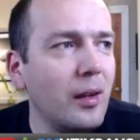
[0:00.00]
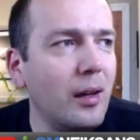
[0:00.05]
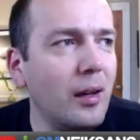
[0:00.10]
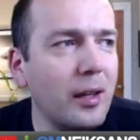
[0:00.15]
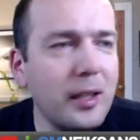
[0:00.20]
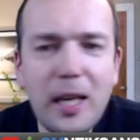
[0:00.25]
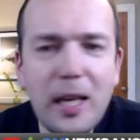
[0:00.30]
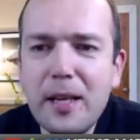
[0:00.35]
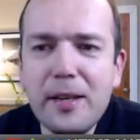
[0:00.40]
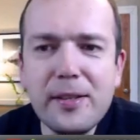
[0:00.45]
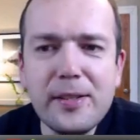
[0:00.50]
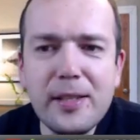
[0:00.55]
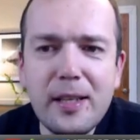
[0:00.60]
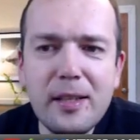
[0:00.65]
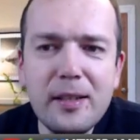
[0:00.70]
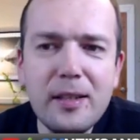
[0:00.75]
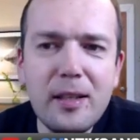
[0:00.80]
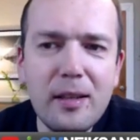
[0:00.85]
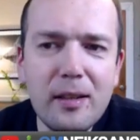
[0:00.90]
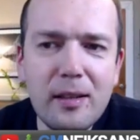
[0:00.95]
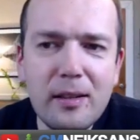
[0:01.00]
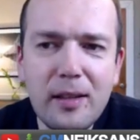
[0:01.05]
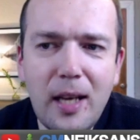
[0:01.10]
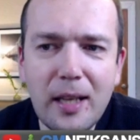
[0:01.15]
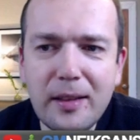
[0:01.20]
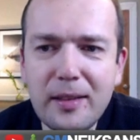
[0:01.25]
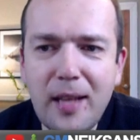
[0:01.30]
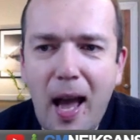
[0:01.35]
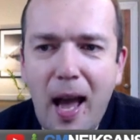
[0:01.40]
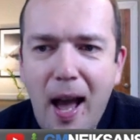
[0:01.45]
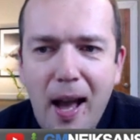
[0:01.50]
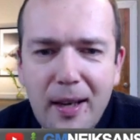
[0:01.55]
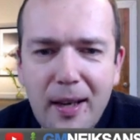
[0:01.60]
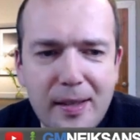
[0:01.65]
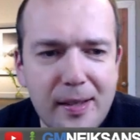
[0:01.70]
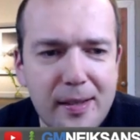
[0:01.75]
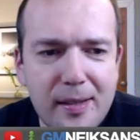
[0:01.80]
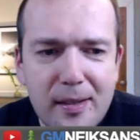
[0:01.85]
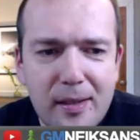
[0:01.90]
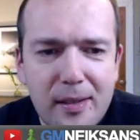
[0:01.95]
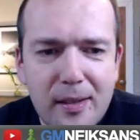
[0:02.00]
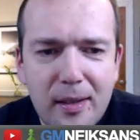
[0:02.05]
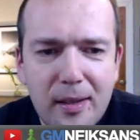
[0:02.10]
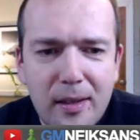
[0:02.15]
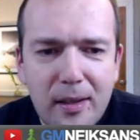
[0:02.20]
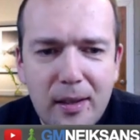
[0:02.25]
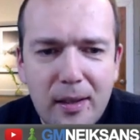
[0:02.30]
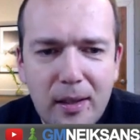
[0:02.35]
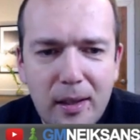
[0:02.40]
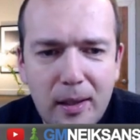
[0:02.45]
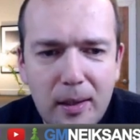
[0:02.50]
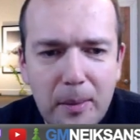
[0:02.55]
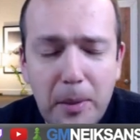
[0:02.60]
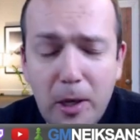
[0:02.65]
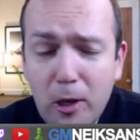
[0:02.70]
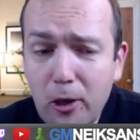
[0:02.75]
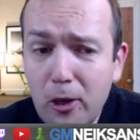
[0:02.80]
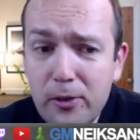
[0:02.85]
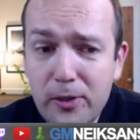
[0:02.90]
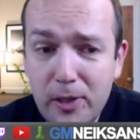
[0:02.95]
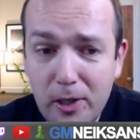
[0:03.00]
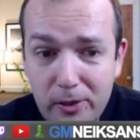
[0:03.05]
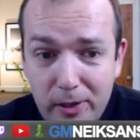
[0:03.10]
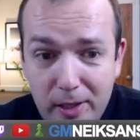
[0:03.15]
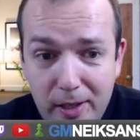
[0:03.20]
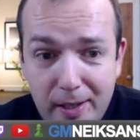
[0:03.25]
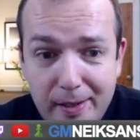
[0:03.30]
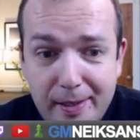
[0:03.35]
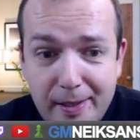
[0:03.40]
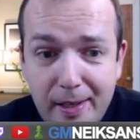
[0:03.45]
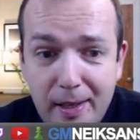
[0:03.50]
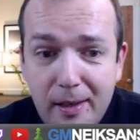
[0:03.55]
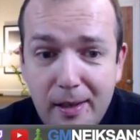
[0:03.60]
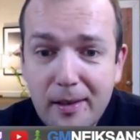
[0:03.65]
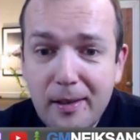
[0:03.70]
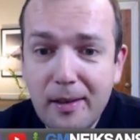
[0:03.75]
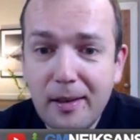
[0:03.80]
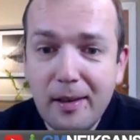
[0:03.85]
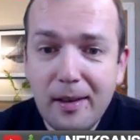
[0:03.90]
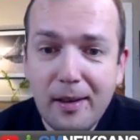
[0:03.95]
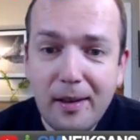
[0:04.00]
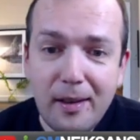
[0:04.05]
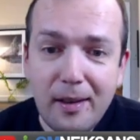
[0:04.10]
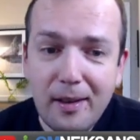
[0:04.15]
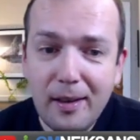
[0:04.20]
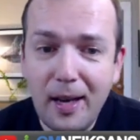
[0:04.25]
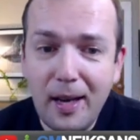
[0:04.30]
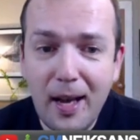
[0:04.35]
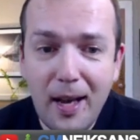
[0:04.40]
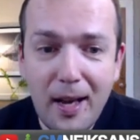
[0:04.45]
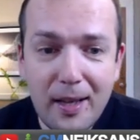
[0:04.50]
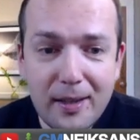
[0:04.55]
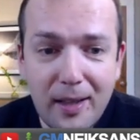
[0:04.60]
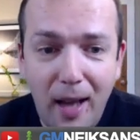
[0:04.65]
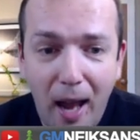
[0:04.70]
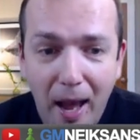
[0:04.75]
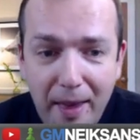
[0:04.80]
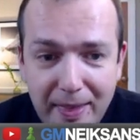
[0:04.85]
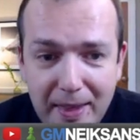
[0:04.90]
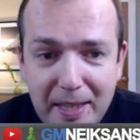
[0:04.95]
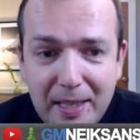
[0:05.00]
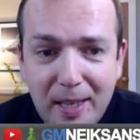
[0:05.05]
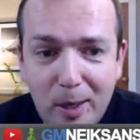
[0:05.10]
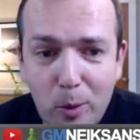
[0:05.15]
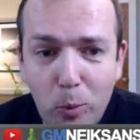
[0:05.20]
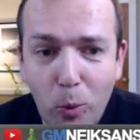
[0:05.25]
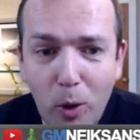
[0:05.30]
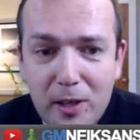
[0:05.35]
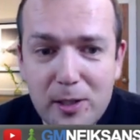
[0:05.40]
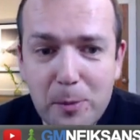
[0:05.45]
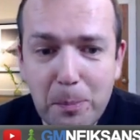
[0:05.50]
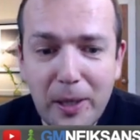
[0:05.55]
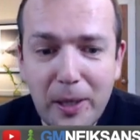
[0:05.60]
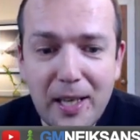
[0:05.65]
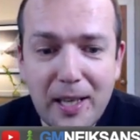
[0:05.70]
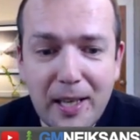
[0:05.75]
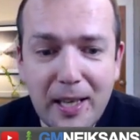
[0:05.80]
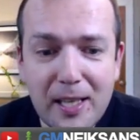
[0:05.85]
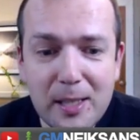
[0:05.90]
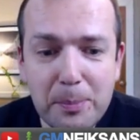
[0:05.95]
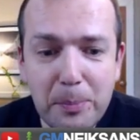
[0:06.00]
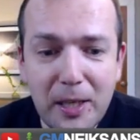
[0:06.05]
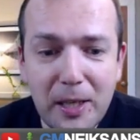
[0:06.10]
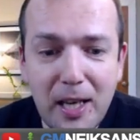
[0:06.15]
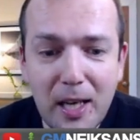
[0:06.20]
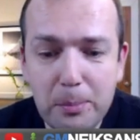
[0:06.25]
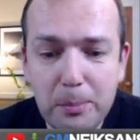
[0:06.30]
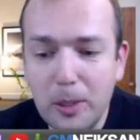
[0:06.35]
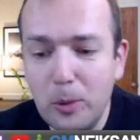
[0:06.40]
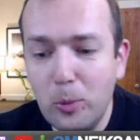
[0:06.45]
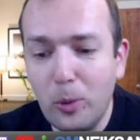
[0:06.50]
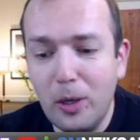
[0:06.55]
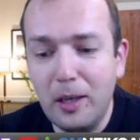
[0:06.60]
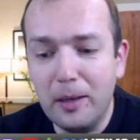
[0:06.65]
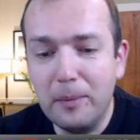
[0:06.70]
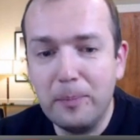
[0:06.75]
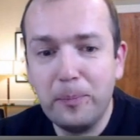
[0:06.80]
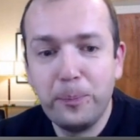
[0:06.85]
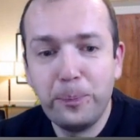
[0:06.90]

King's Indian attacks because they're easy. And I think he once played against me knight b1.